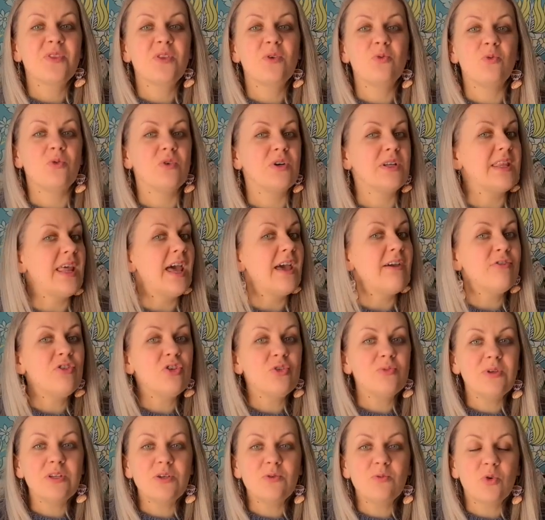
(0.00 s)
What have
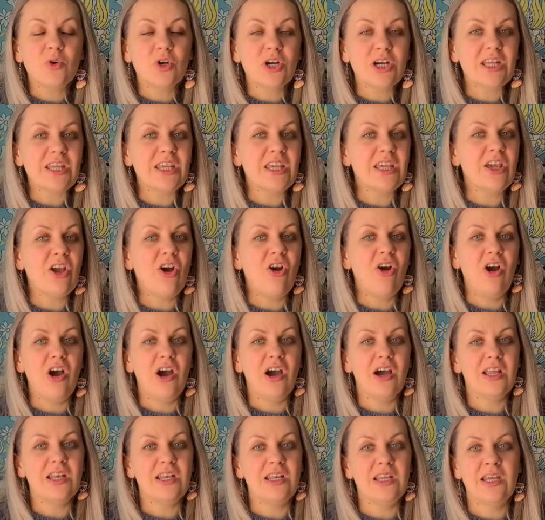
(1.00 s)
you been working
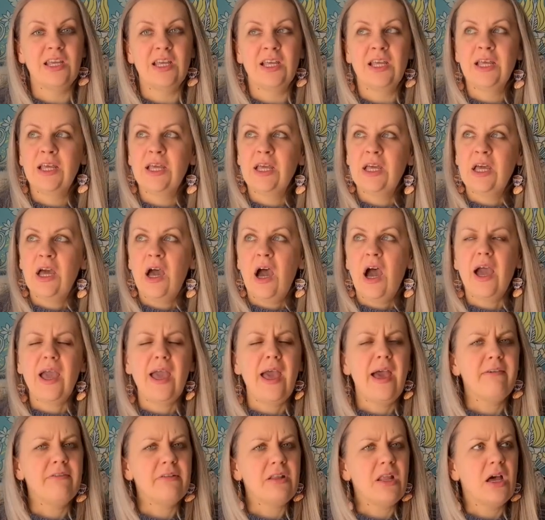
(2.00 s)
on? I
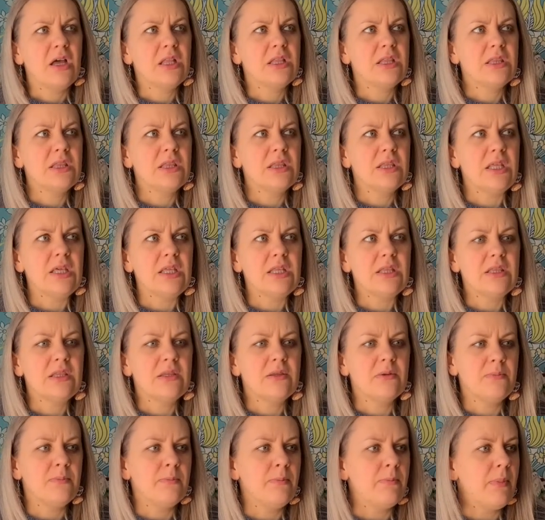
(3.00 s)
have not
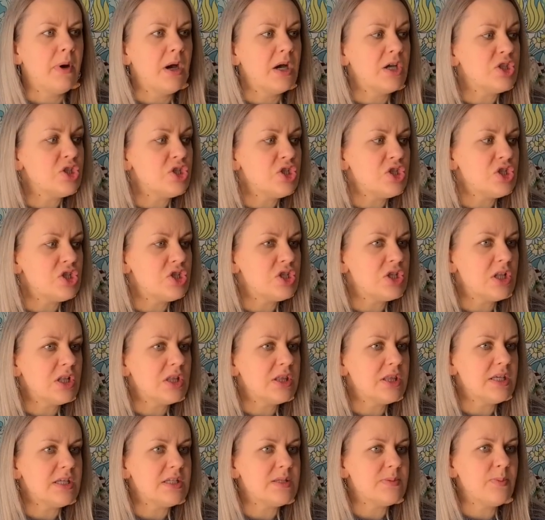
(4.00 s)
knit much
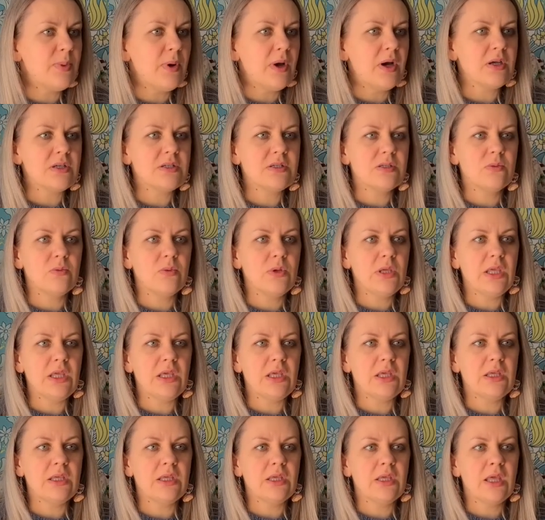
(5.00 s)
this past
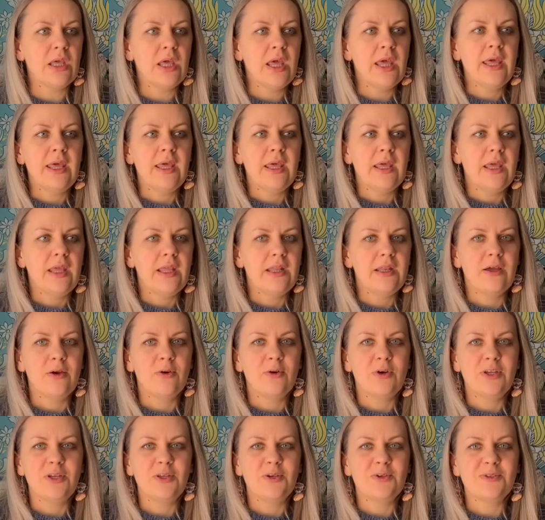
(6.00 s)
week. And
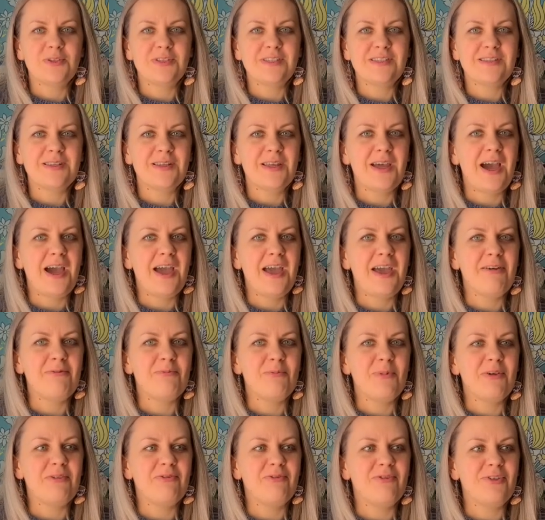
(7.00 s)
now I noticed I have
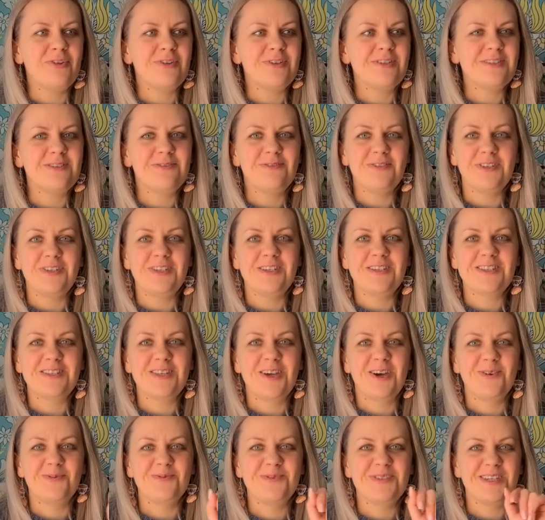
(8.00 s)
my first finished
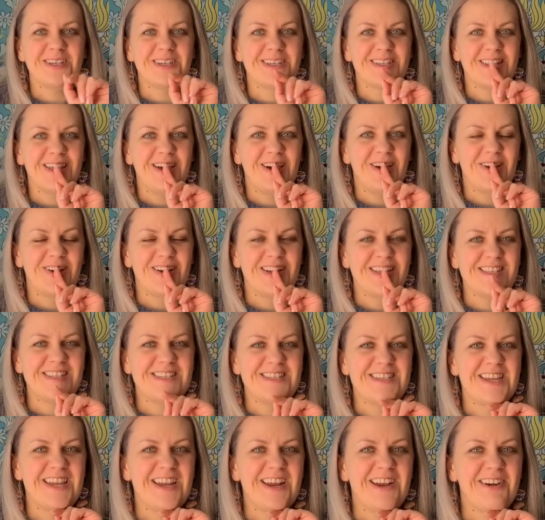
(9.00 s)
object on a
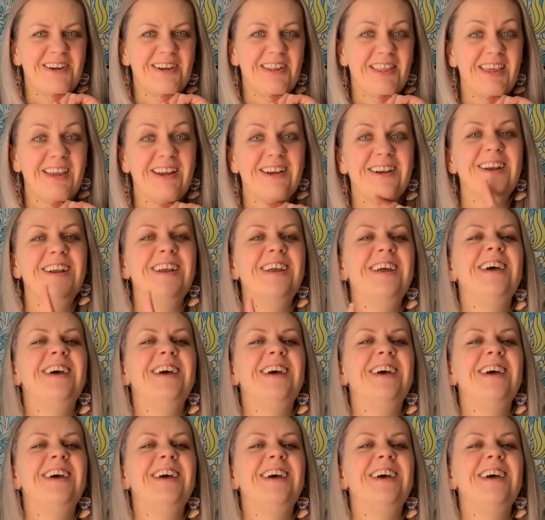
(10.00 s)
chair there.